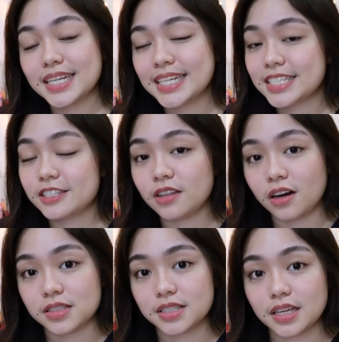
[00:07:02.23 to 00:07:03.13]
is
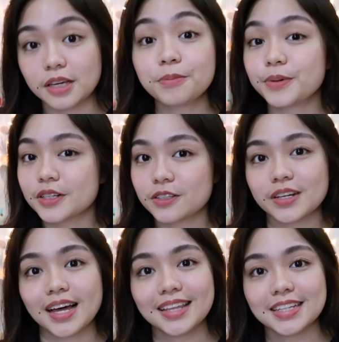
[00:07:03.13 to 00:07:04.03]
not a
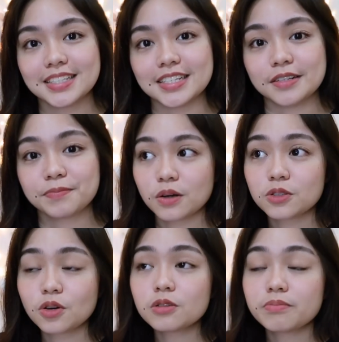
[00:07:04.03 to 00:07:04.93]
personality, so
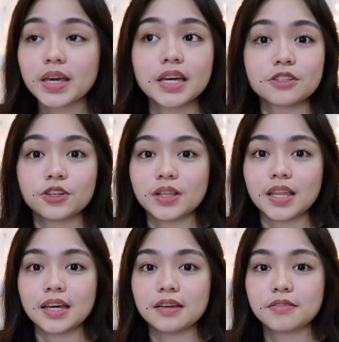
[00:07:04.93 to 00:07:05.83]
don't make it your
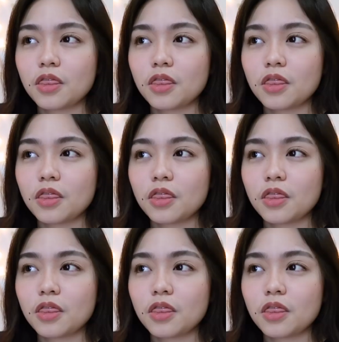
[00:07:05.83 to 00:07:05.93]
life.